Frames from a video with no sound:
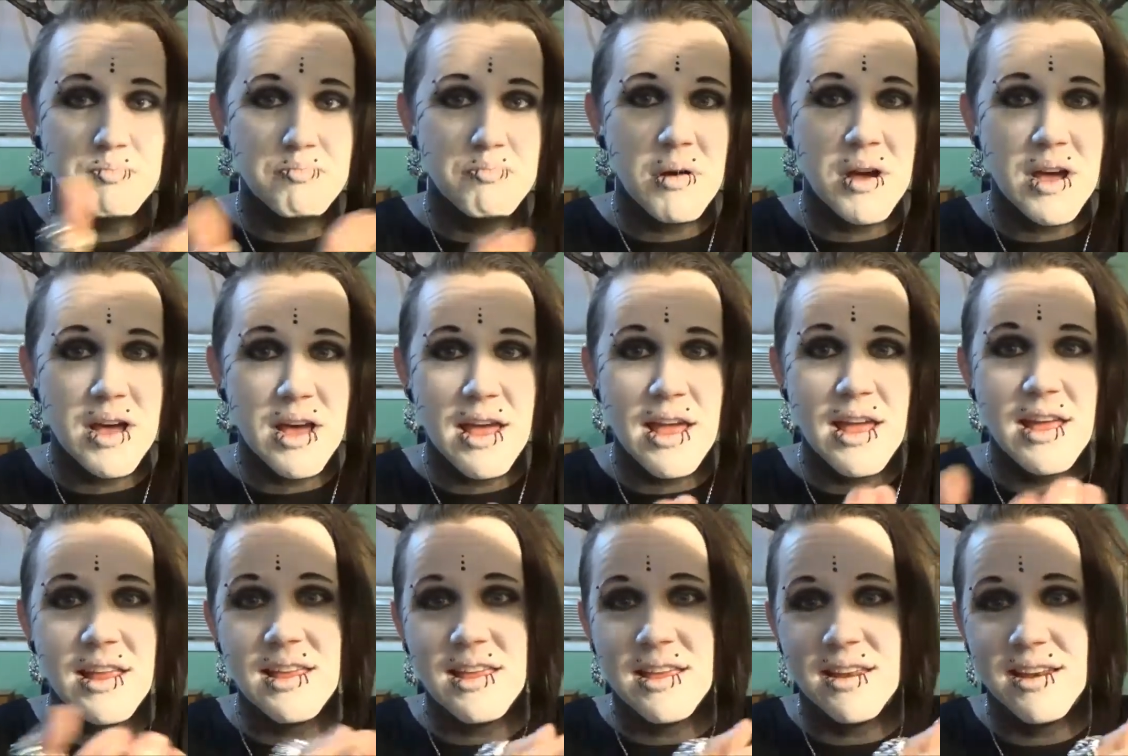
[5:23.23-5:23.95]

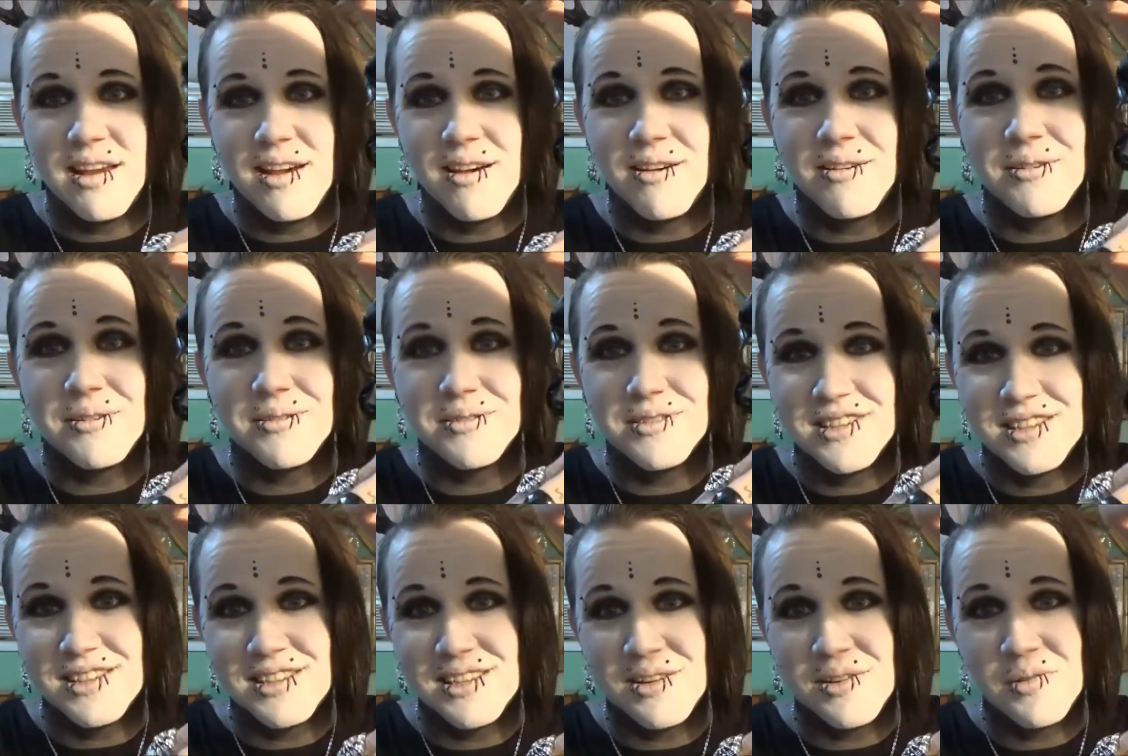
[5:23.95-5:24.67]
but, you know, it's
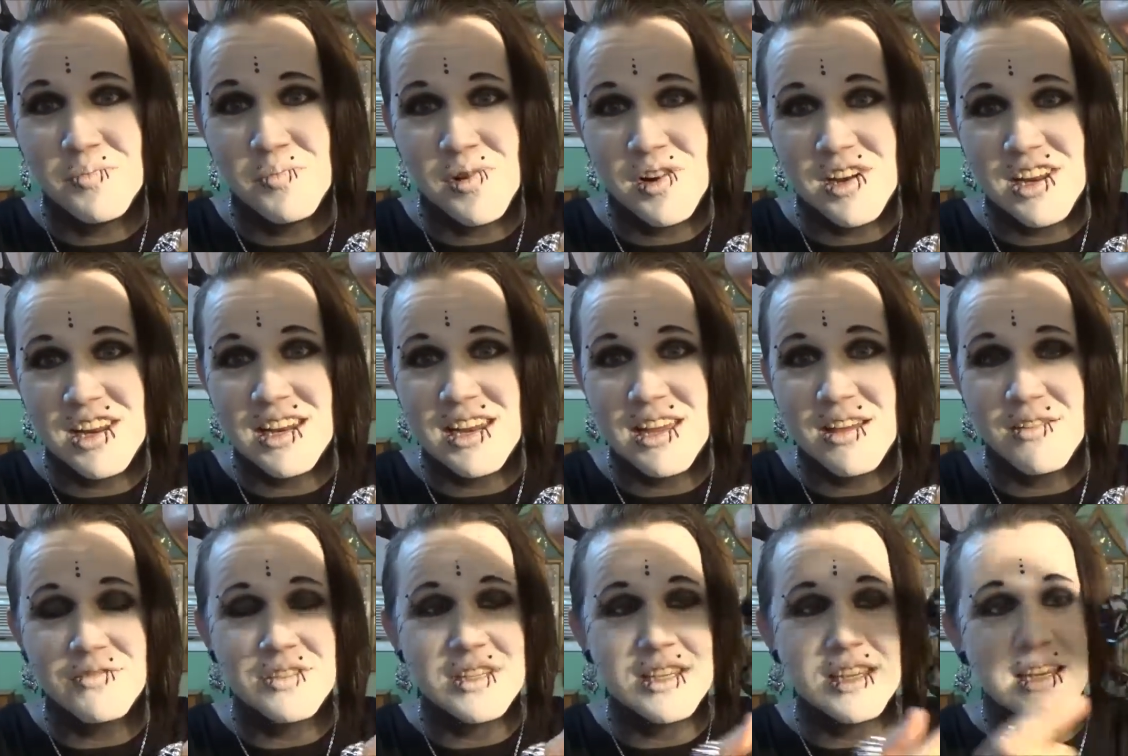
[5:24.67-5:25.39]
still pretty
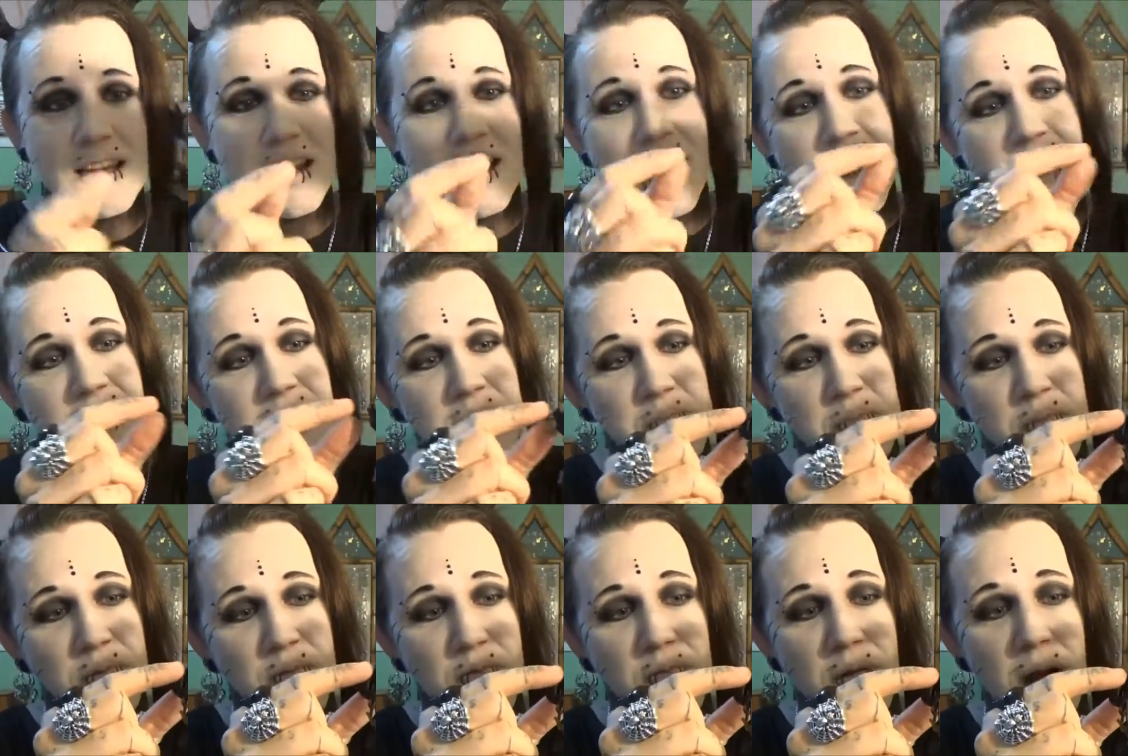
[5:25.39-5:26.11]
nifty, and I could
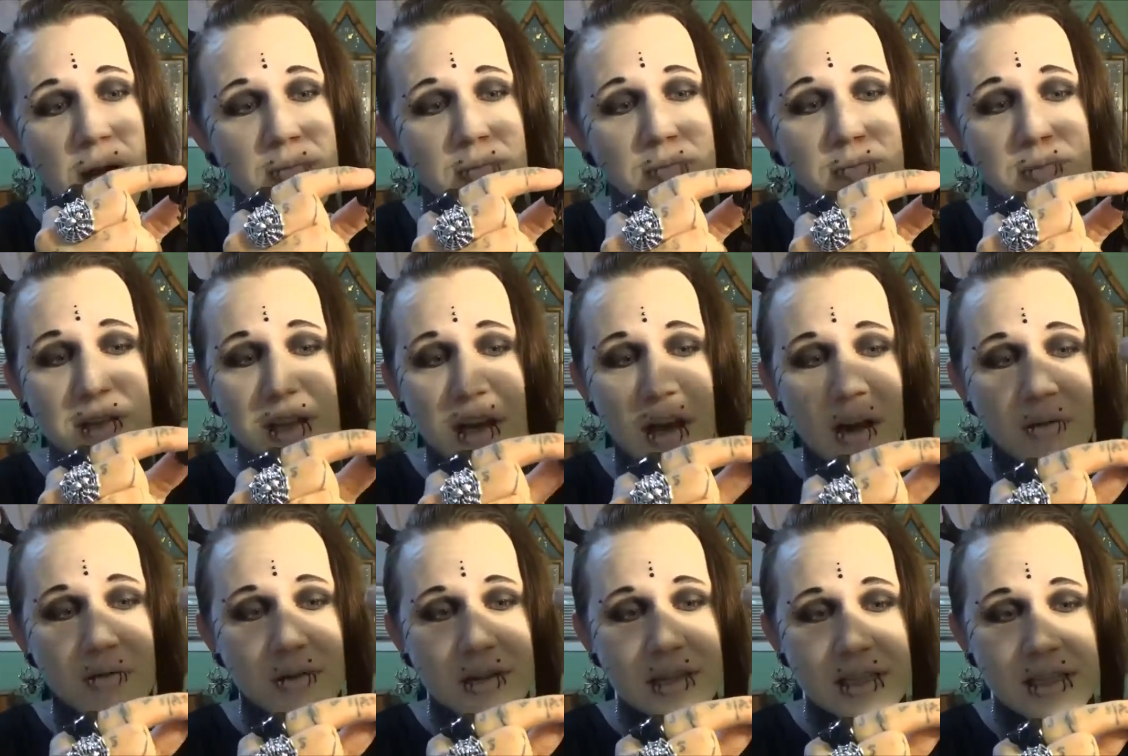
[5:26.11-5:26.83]
probably
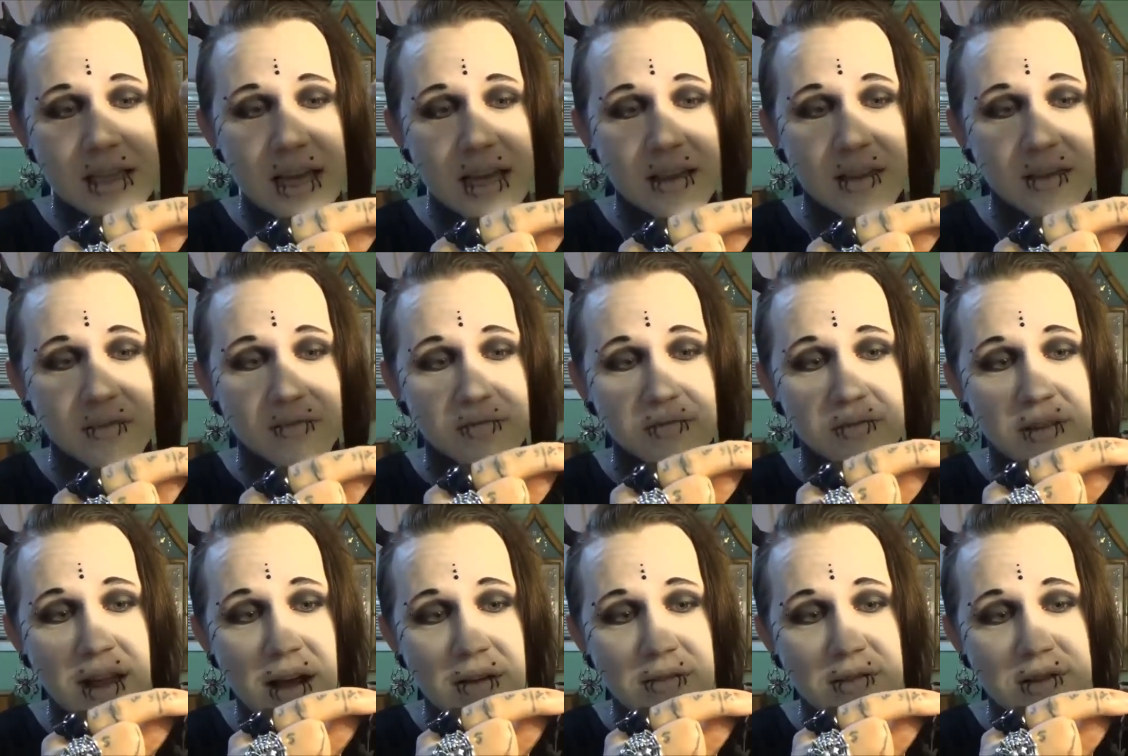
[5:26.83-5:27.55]
always take the
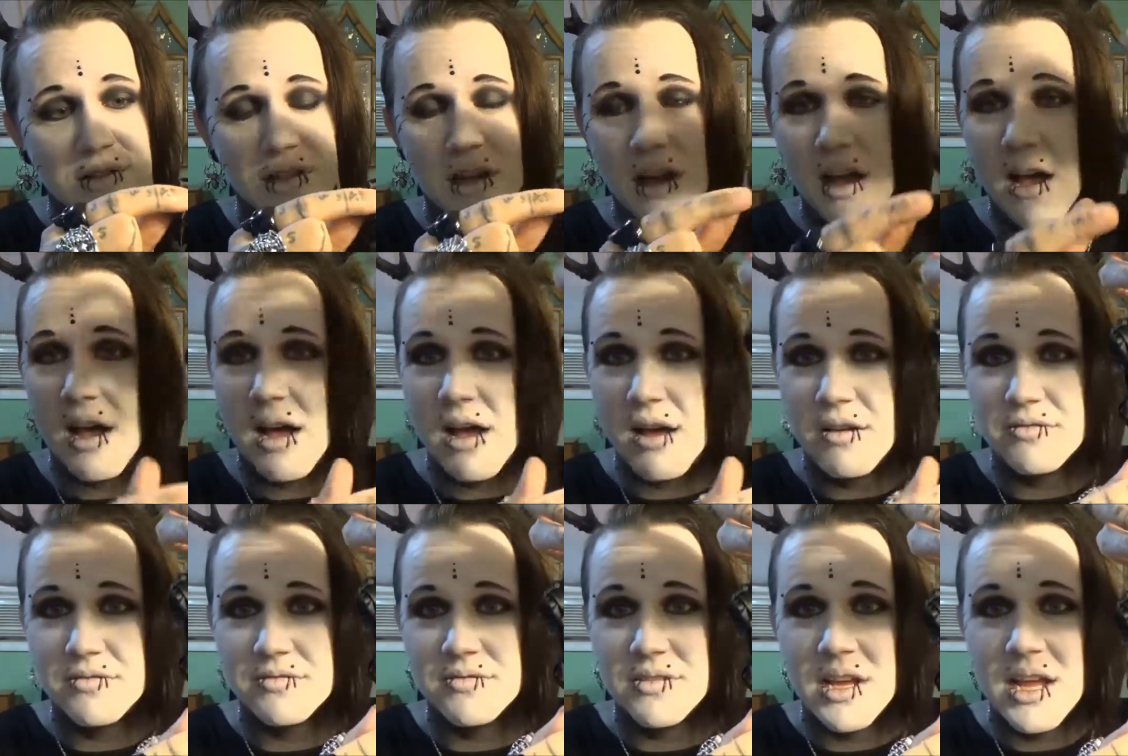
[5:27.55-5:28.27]
flowers
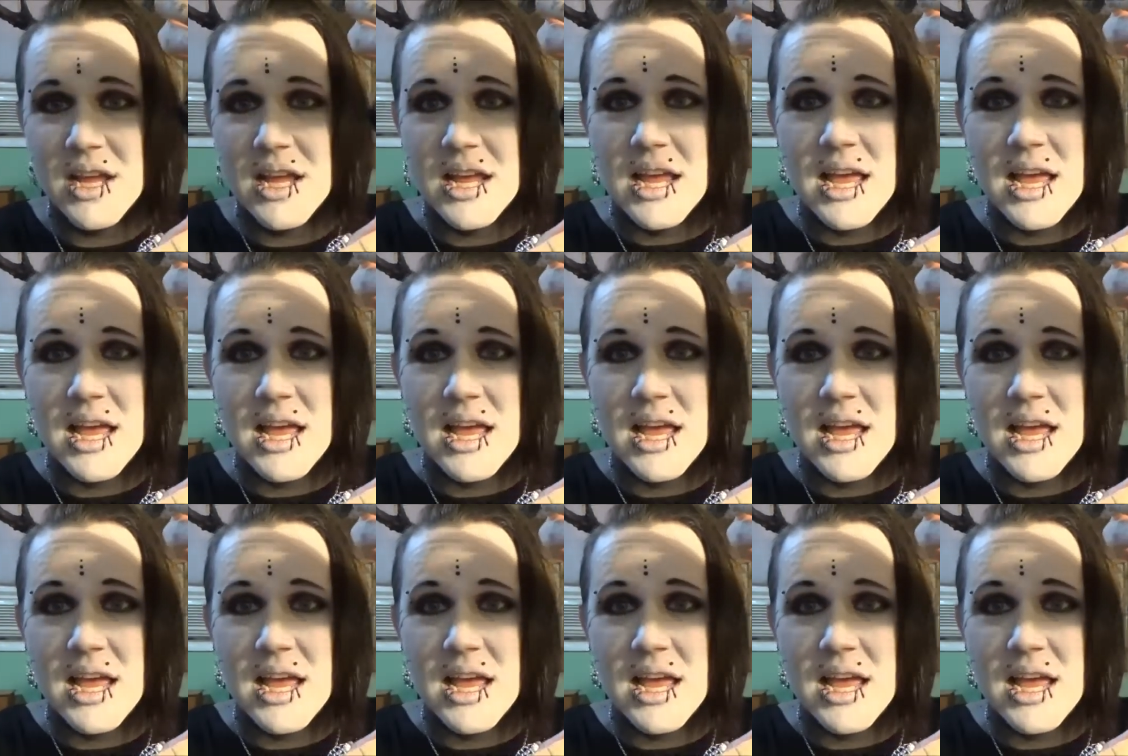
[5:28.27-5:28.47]
off